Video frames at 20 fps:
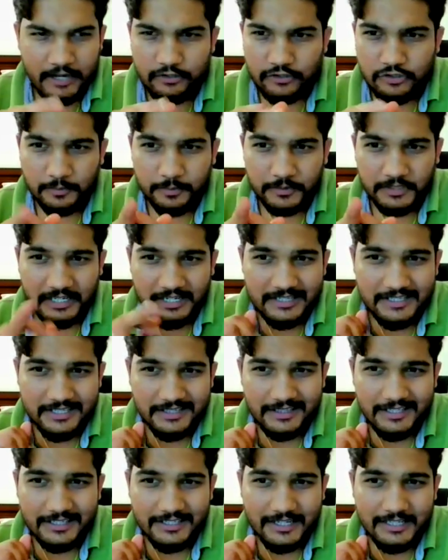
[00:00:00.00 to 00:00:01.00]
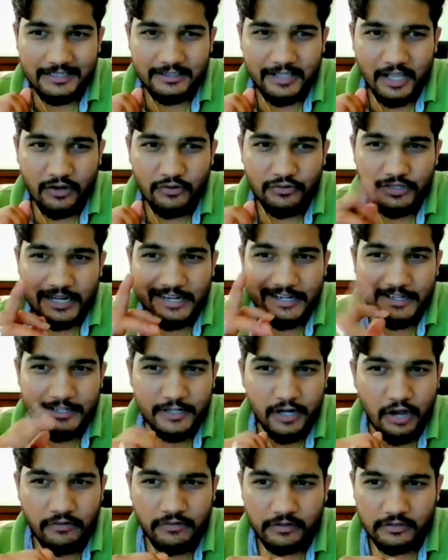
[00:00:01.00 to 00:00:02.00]
And Jupiter is in the 10th house right
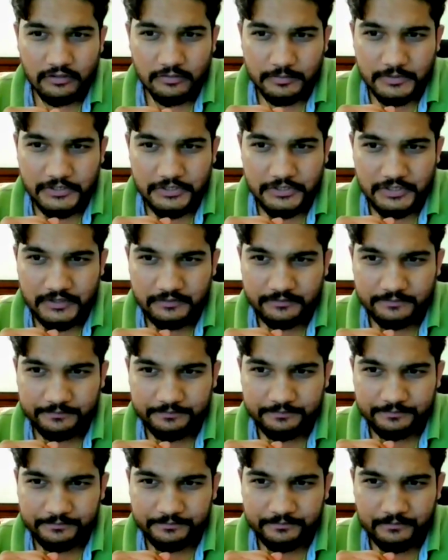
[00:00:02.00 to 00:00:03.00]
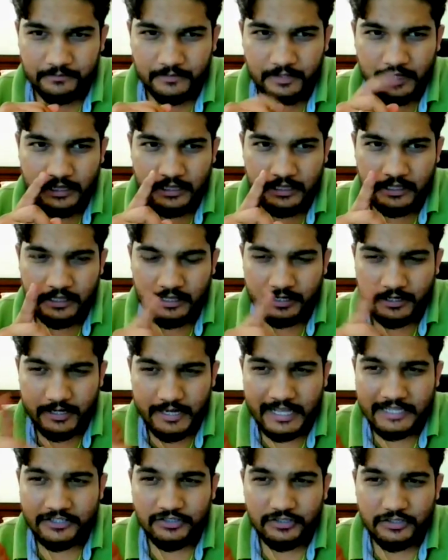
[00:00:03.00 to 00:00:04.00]
now for the person.
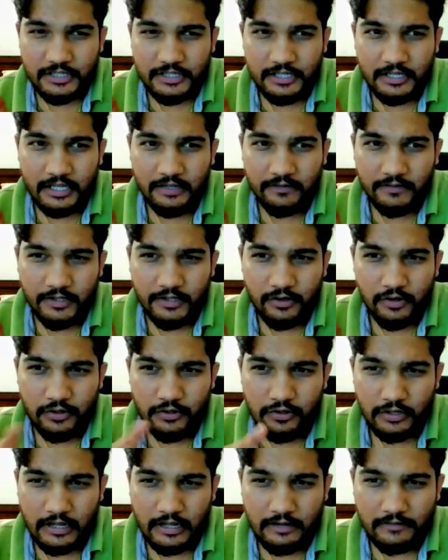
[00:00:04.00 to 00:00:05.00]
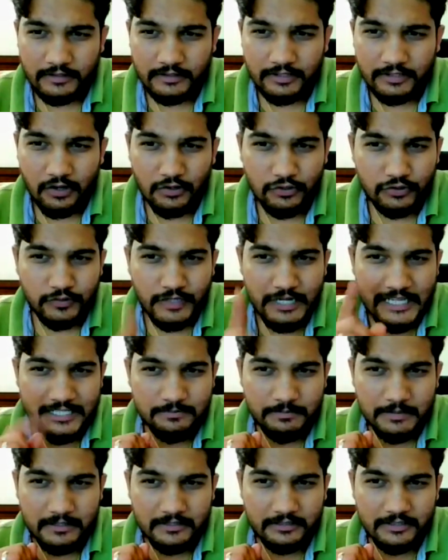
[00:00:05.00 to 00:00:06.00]
Next year, he will go to 11th house, will
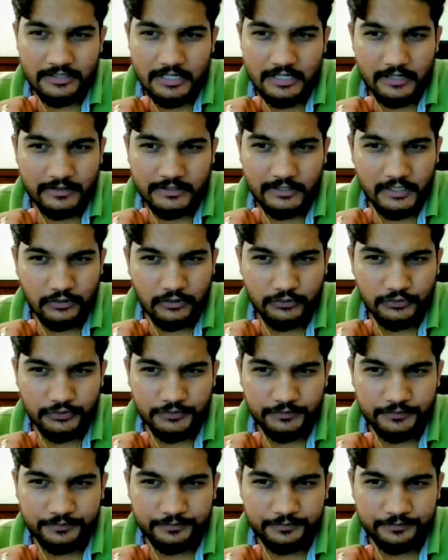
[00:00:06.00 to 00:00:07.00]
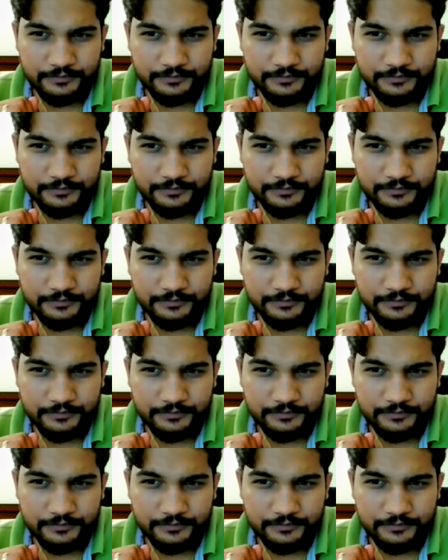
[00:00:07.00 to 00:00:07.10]
aspect the 7th house.